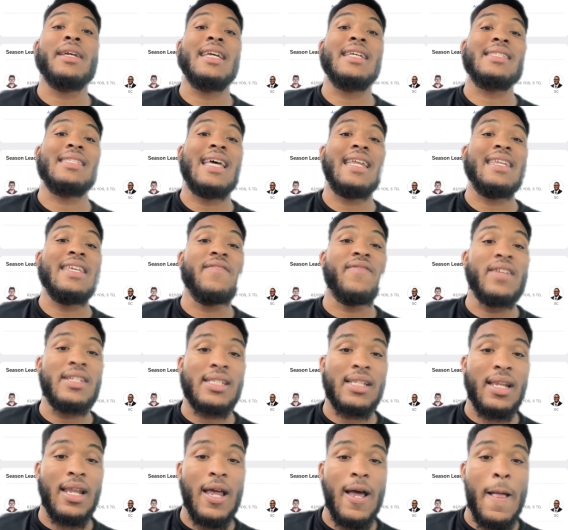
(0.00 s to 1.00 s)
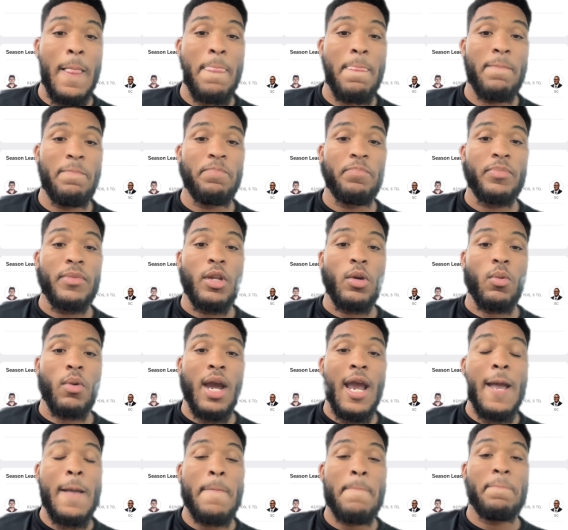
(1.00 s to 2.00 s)
against that defensive line,
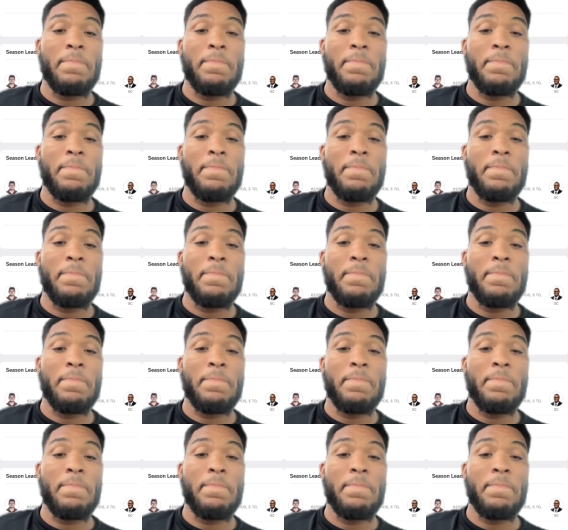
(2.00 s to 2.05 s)
right?